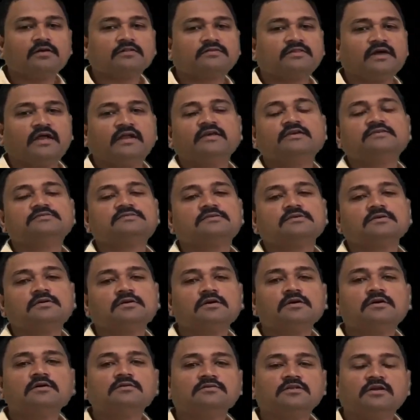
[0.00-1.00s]
that is
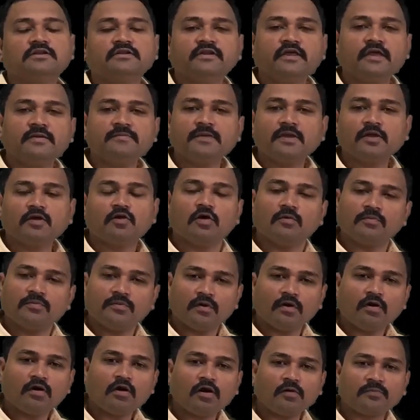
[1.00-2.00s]
the naming of
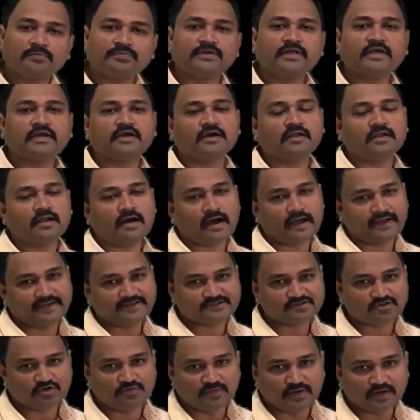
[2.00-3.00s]
optical
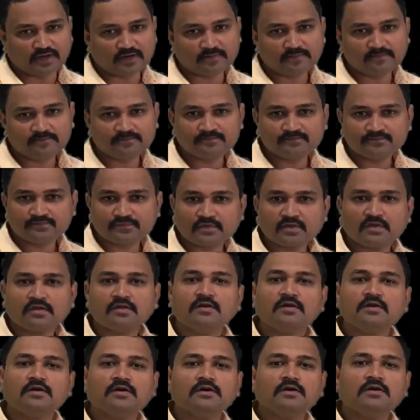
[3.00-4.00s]
isomer.
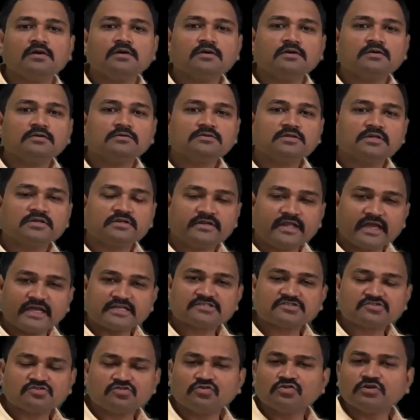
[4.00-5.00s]
The
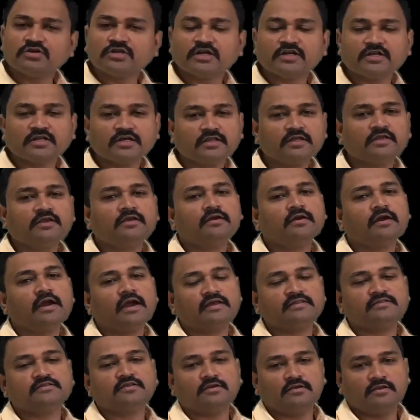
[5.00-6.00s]
dextrorotatory
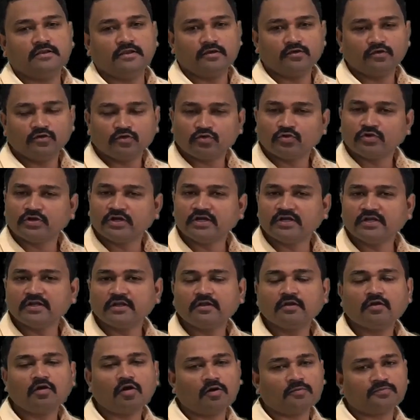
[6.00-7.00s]
and the
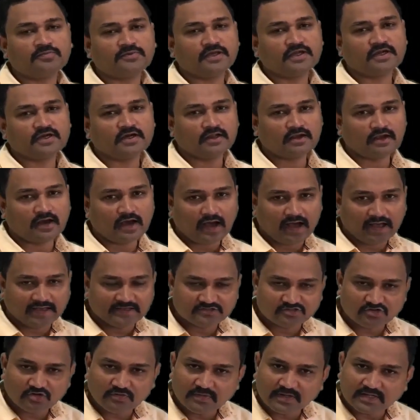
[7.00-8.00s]
levorotatory optical
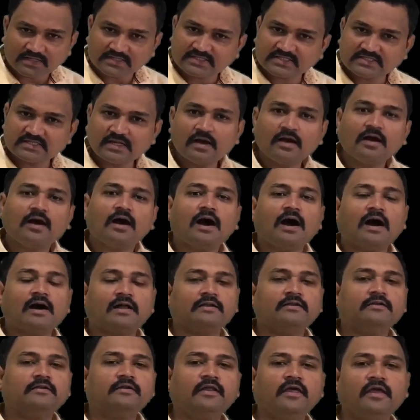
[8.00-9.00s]
isomers are
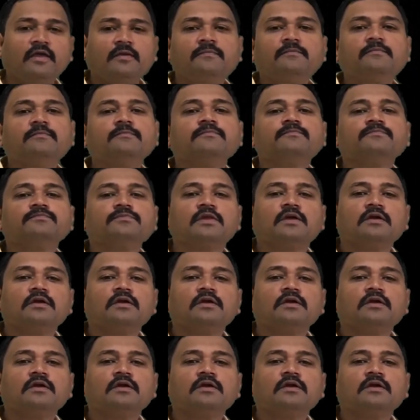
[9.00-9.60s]
named